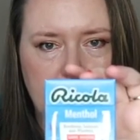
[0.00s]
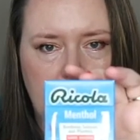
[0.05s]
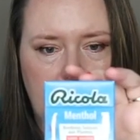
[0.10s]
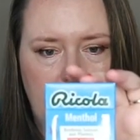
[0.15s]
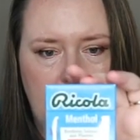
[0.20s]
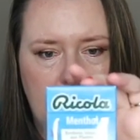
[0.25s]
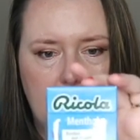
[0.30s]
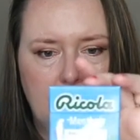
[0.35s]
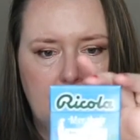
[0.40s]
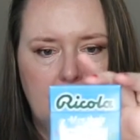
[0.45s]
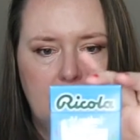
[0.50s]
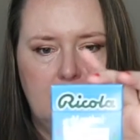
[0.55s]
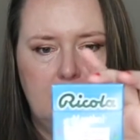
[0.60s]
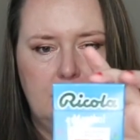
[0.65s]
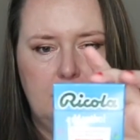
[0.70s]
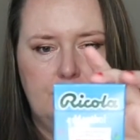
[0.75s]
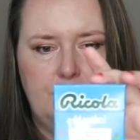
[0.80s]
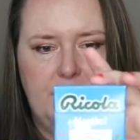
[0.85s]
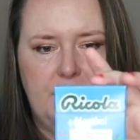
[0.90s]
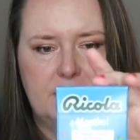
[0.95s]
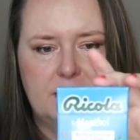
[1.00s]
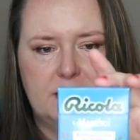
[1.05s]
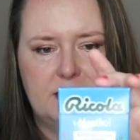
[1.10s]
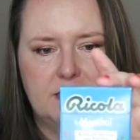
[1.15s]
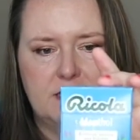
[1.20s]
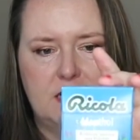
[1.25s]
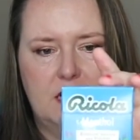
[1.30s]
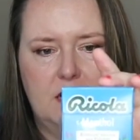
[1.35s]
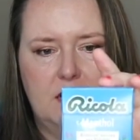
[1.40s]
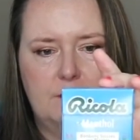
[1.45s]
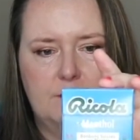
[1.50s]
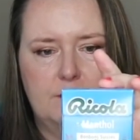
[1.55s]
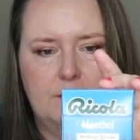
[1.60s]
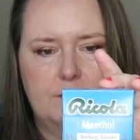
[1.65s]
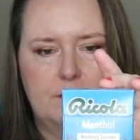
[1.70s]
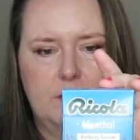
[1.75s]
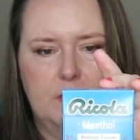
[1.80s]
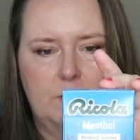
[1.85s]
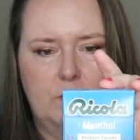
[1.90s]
So I pick these up